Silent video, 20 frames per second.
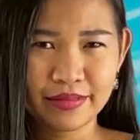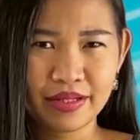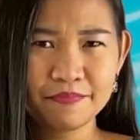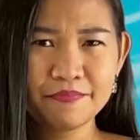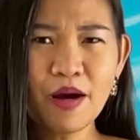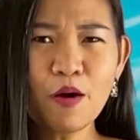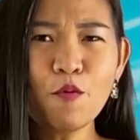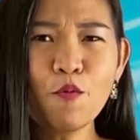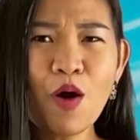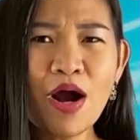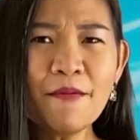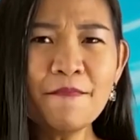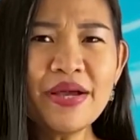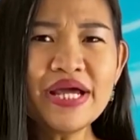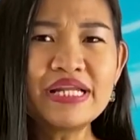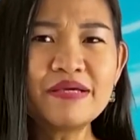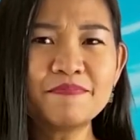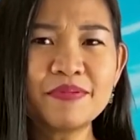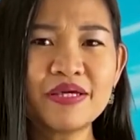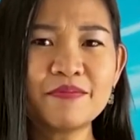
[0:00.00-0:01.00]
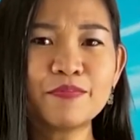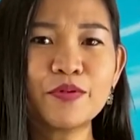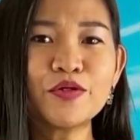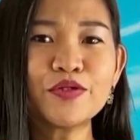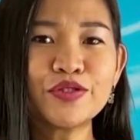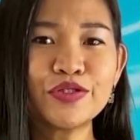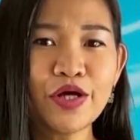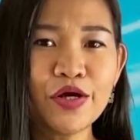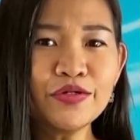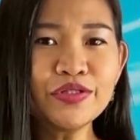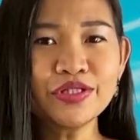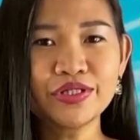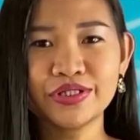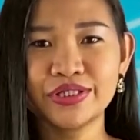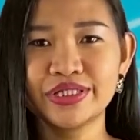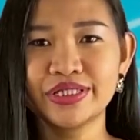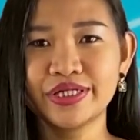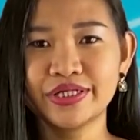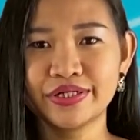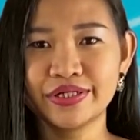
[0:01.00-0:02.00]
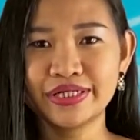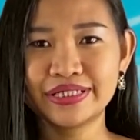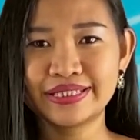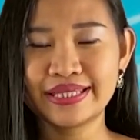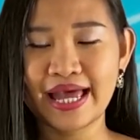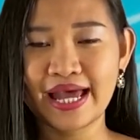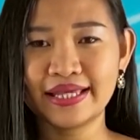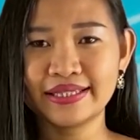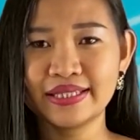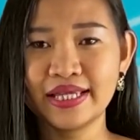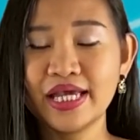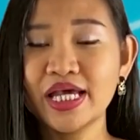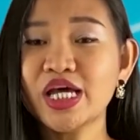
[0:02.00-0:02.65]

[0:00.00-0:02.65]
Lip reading: But what many people don't consider is that